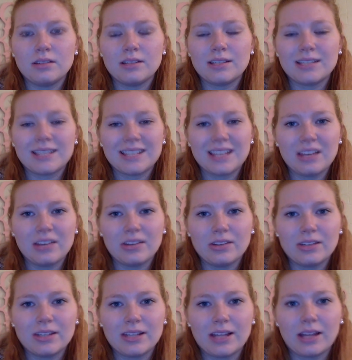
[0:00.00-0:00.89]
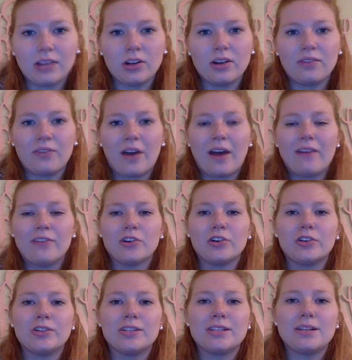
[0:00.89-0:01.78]
skills that 3 to 5
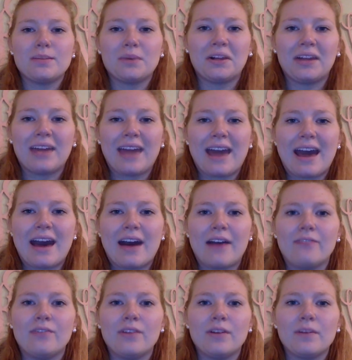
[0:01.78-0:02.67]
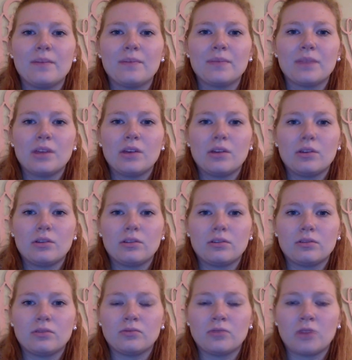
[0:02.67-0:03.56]
year olds typically have
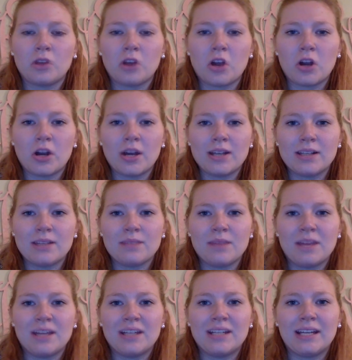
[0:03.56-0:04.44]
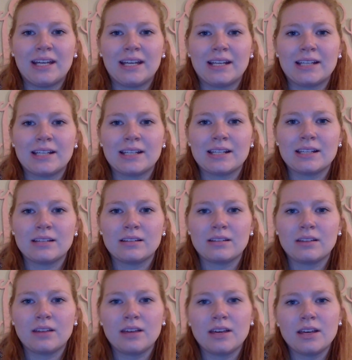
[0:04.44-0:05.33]
regarding semantics
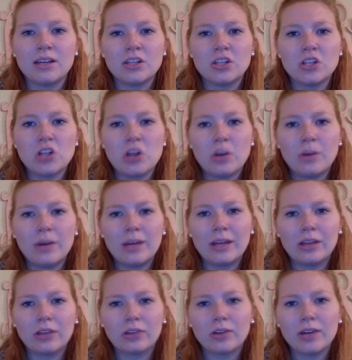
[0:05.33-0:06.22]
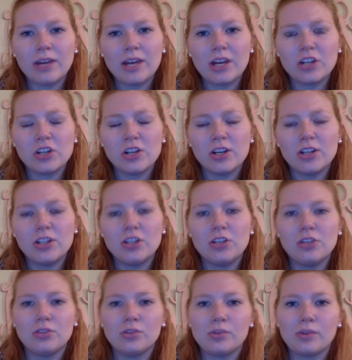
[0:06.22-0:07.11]
is knowing 300
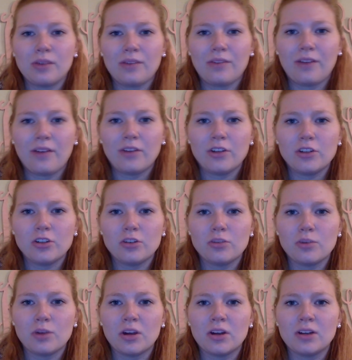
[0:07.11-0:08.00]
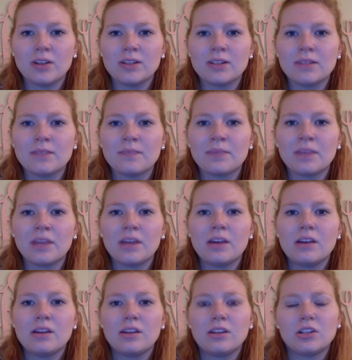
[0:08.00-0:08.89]
to 2,500 words.
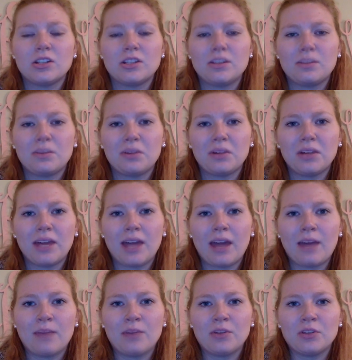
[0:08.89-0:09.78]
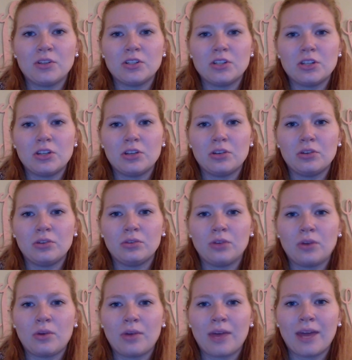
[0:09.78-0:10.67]
They're typically able to
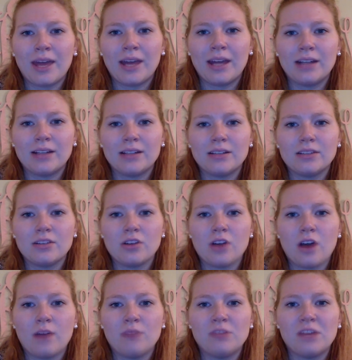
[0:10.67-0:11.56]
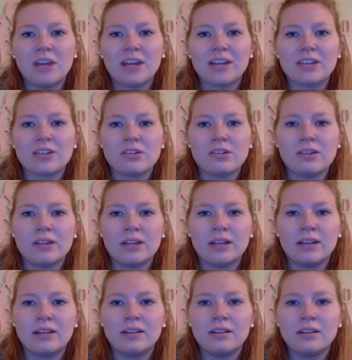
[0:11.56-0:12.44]
locate objects
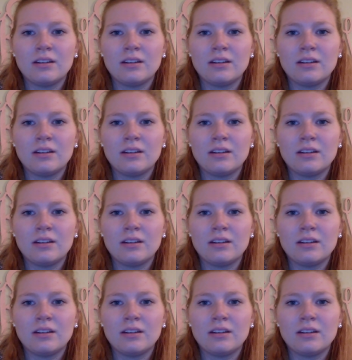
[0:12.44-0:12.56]
on